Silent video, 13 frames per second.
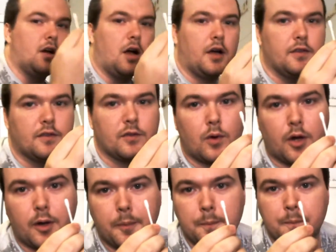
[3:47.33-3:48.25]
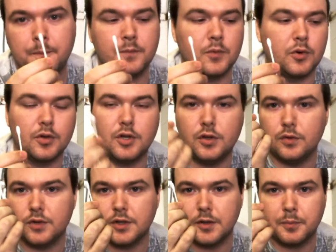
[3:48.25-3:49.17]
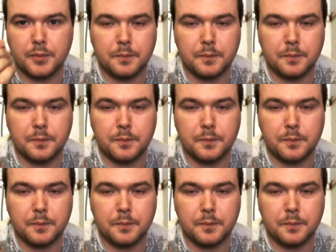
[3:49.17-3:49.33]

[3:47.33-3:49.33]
cotton swab or Q-tip